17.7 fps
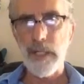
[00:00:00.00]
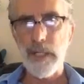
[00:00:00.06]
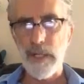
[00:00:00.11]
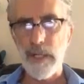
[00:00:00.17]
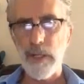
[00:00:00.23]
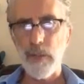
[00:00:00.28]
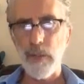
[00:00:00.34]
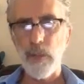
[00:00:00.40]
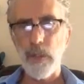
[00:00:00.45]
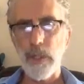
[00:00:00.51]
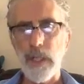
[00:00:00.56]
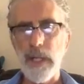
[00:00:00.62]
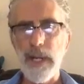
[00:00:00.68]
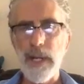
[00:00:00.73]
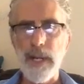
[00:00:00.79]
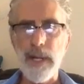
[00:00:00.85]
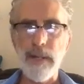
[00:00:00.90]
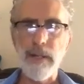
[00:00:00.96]
did in the working
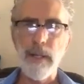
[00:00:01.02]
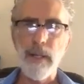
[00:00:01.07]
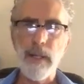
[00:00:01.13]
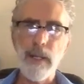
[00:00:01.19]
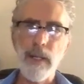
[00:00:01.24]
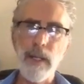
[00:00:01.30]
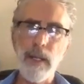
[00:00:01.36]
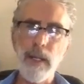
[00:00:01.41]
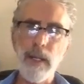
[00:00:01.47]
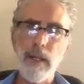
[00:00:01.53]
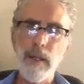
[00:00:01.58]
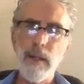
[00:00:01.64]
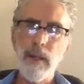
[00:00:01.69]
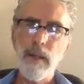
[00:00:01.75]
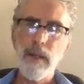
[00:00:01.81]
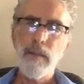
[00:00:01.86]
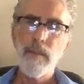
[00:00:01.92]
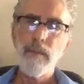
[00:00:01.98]
hand.
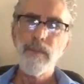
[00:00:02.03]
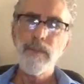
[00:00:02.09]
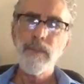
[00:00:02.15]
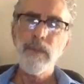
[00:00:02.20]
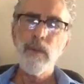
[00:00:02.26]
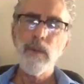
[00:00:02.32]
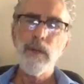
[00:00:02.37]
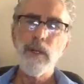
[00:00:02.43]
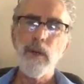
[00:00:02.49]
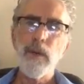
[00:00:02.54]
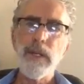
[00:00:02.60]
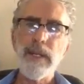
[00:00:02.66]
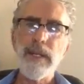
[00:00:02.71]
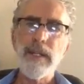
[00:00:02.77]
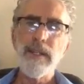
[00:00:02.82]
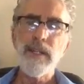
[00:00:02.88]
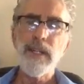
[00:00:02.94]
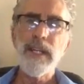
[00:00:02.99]
We know when he
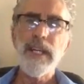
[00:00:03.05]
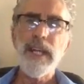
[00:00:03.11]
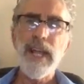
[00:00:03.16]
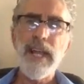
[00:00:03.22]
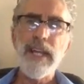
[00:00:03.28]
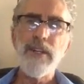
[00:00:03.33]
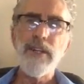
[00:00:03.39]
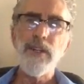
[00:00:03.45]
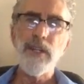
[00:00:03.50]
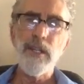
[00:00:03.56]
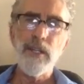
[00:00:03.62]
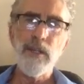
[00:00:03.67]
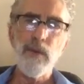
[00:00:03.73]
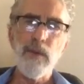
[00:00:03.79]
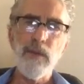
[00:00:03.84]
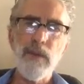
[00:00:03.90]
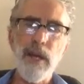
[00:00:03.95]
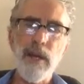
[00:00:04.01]
disengages,
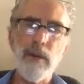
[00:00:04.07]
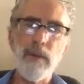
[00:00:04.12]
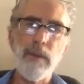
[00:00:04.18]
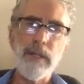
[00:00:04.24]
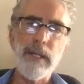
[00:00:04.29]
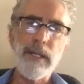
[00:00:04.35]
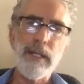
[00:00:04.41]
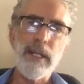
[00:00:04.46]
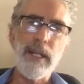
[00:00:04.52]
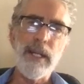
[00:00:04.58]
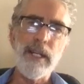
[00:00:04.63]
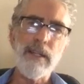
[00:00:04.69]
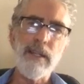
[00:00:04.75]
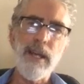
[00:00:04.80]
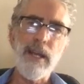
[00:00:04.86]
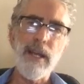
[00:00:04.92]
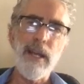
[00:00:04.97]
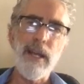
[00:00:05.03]
we've got to re-engage
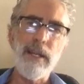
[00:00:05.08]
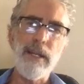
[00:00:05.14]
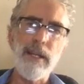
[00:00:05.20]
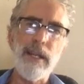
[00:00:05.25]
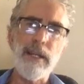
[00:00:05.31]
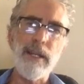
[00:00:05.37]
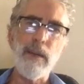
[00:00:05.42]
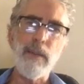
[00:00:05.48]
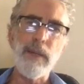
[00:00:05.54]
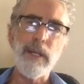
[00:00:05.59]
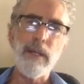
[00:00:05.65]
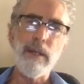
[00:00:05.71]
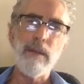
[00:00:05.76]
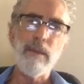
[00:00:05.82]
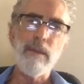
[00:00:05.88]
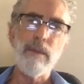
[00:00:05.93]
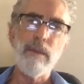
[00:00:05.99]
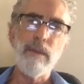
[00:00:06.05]
that hind end. There we
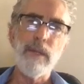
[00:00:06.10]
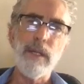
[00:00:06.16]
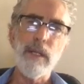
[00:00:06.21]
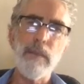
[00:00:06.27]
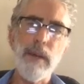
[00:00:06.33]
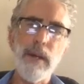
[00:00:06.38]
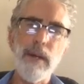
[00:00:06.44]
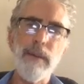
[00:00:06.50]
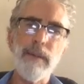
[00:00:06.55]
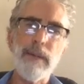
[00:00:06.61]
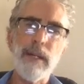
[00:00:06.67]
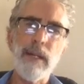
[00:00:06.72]
go. That's better.